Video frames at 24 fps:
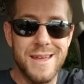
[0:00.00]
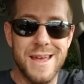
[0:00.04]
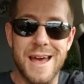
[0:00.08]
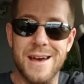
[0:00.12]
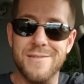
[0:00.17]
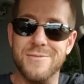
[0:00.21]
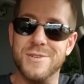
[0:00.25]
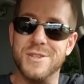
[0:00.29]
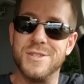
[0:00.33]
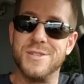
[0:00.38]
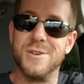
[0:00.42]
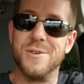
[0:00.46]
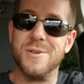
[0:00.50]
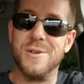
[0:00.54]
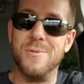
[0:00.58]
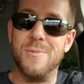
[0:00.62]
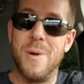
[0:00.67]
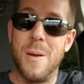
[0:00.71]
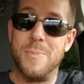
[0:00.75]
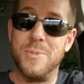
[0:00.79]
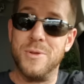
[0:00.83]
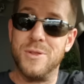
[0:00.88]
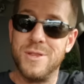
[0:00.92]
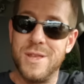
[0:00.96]
have a certain
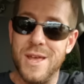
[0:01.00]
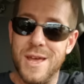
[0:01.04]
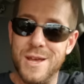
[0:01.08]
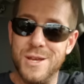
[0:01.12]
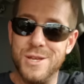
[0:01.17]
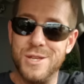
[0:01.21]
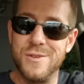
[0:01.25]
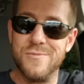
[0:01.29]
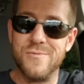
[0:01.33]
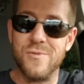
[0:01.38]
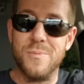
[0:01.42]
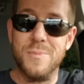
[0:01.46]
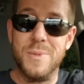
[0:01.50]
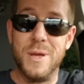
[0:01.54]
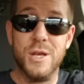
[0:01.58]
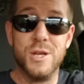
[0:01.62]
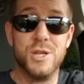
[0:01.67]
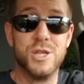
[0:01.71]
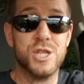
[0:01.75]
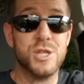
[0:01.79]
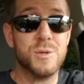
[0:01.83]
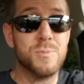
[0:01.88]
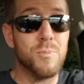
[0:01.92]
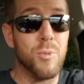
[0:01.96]
reputation for being
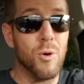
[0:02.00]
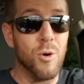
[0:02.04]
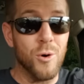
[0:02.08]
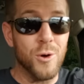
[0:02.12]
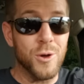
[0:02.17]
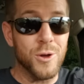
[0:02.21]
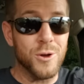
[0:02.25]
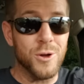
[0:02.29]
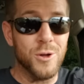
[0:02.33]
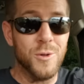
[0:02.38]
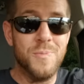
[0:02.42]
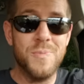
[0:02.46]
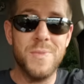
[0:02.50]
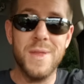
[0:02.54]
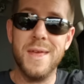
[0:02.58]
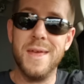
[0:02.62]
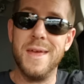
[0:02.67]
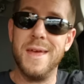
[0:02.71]
spoiled,